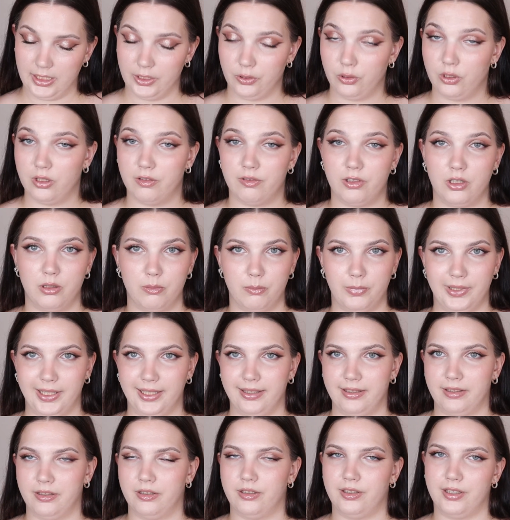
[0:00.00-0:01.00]
I do love her
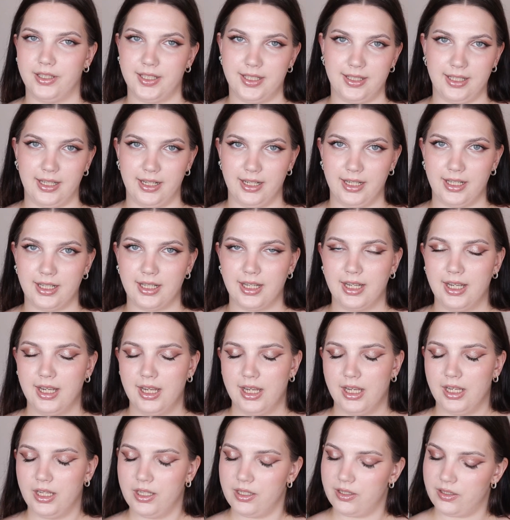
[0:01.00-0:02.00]
brand and her aesthetic,
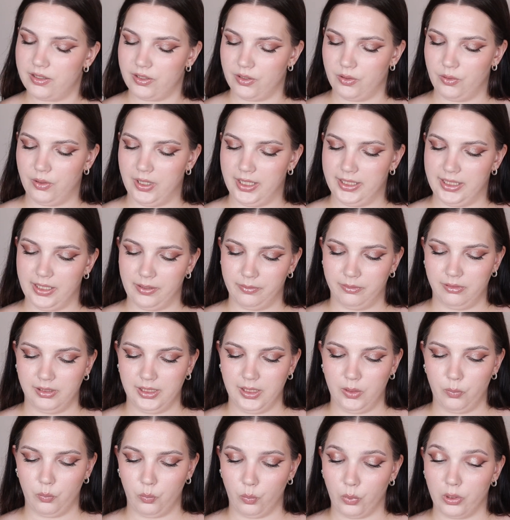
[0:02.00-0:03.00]
so I
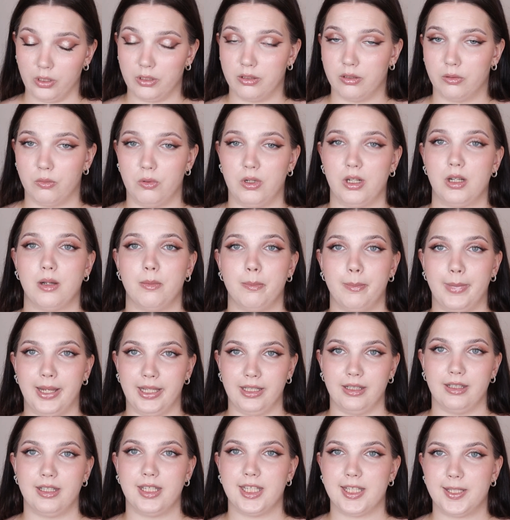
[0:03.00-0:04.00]
definitely would
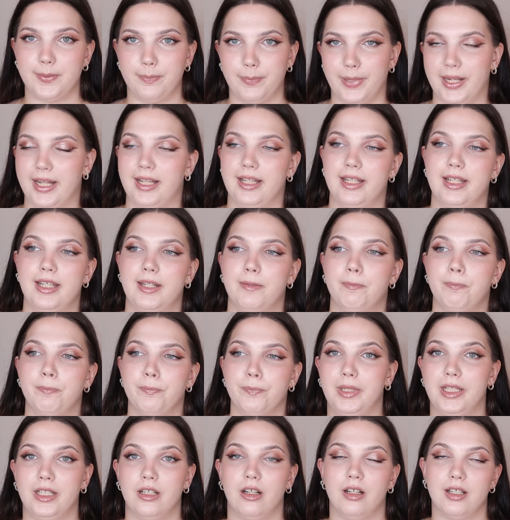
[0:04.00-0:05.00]
recommend this palette.
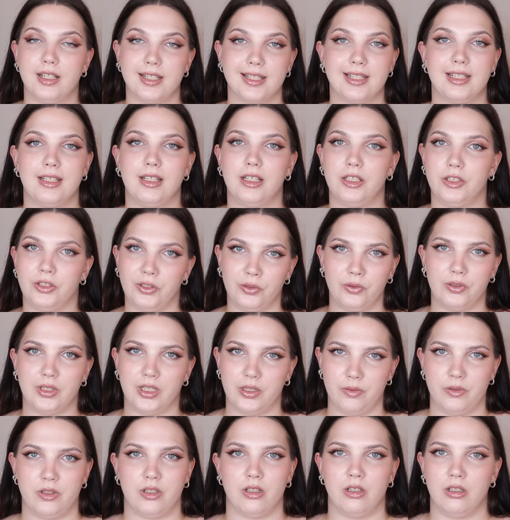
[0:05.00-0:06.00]
I mean, honestly, I knew
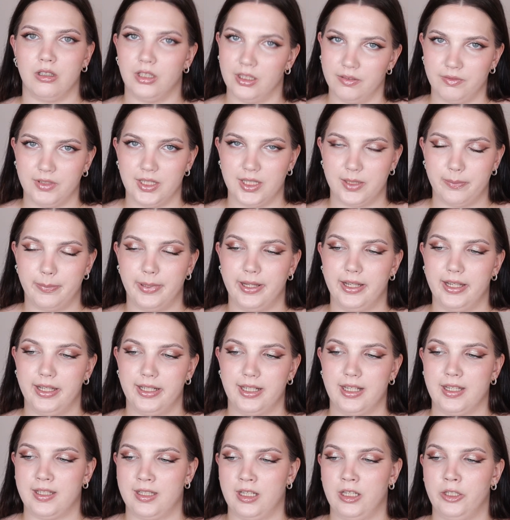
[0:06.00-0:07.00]
that I was gonna love this
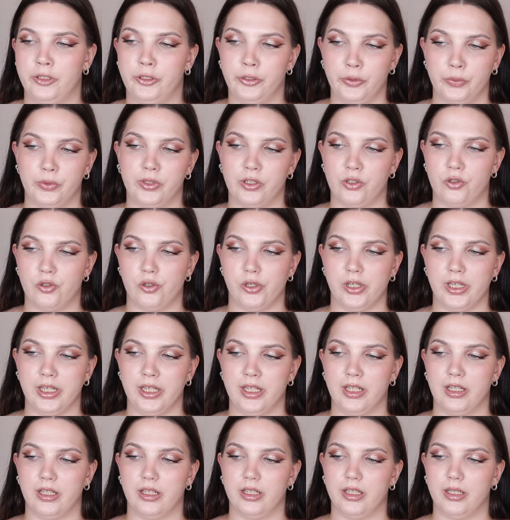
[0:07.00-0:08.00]
palette because I knew that
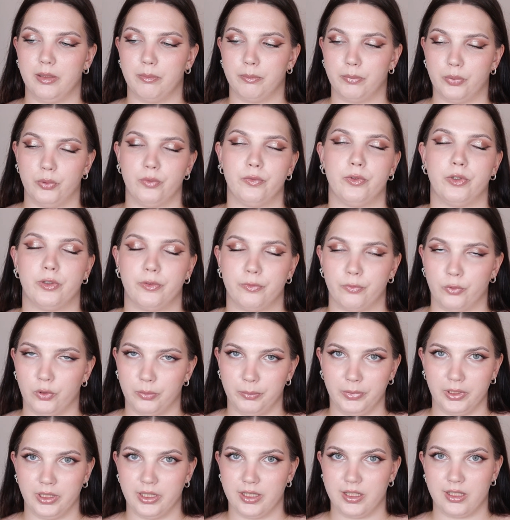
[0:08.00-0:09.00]
she improved her
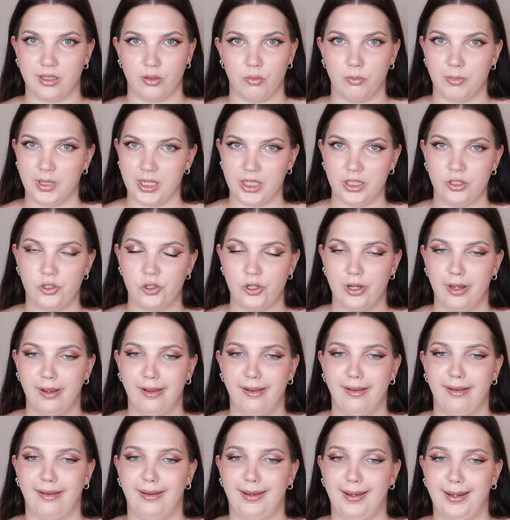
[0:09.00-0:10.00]
formula so much,
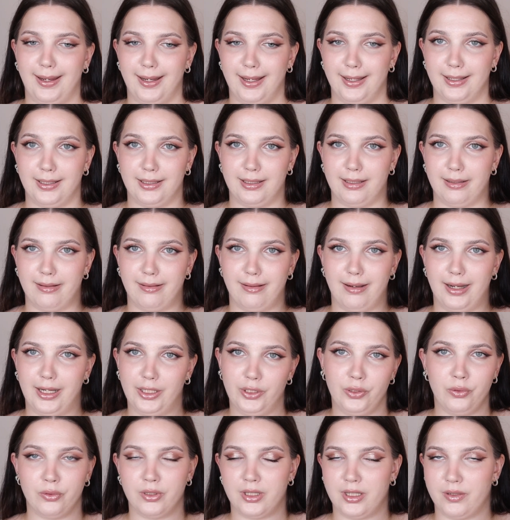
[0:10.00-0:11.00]
and
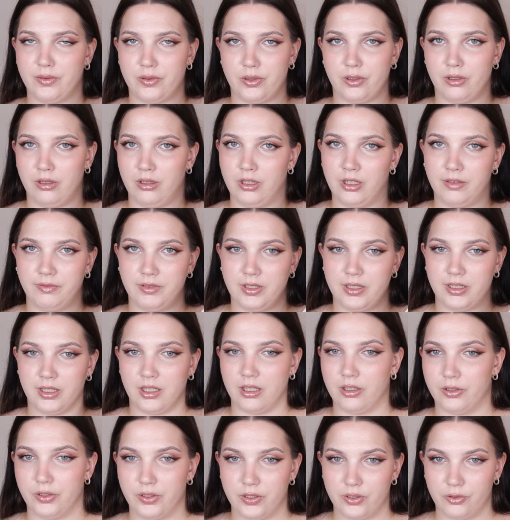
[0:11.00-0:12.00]
I knew that I was gonna love this
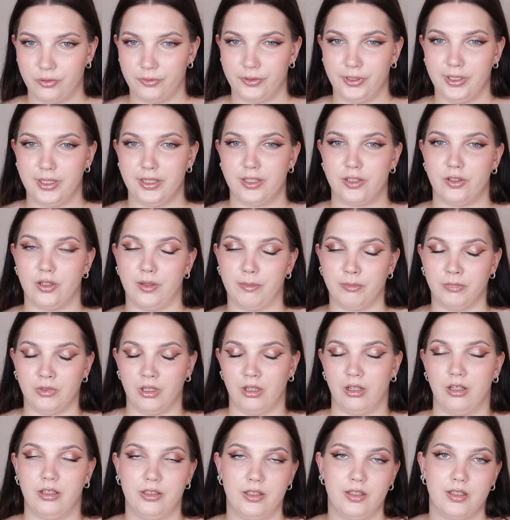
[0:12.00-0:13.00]
color story, so I'm
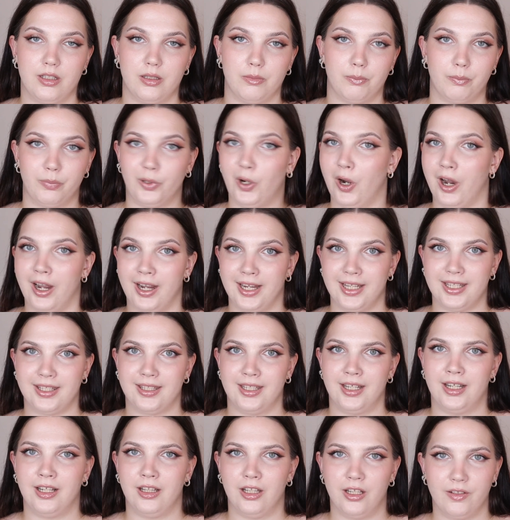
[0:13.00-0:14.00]
not
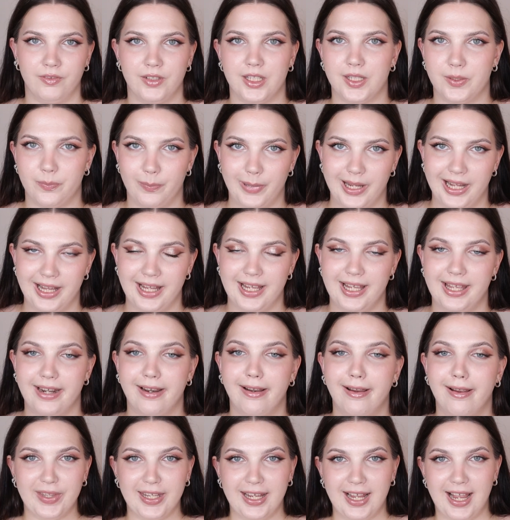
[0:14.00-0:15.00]
surprised that I love this
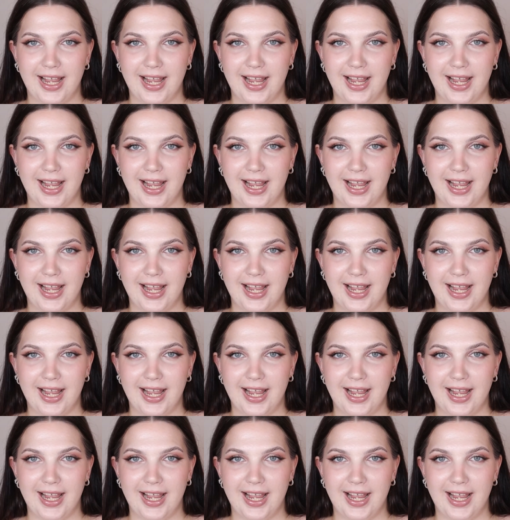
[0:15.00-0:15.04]
palette.